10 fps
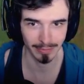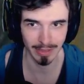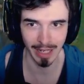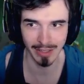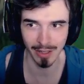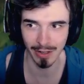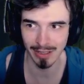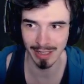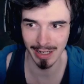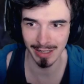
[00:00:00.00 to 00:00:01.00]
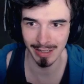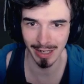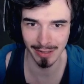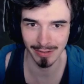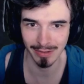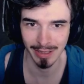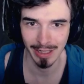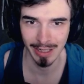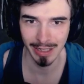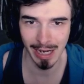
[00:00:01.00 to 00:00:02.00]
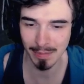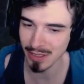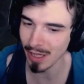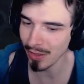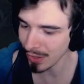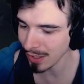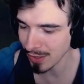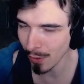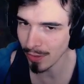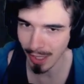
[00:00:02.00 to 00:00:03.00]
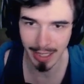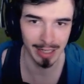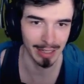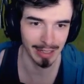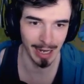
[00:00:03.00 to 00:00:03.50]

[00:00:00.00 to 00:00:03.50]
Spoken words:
Exile gets taken down. Caps, I think, is okay here.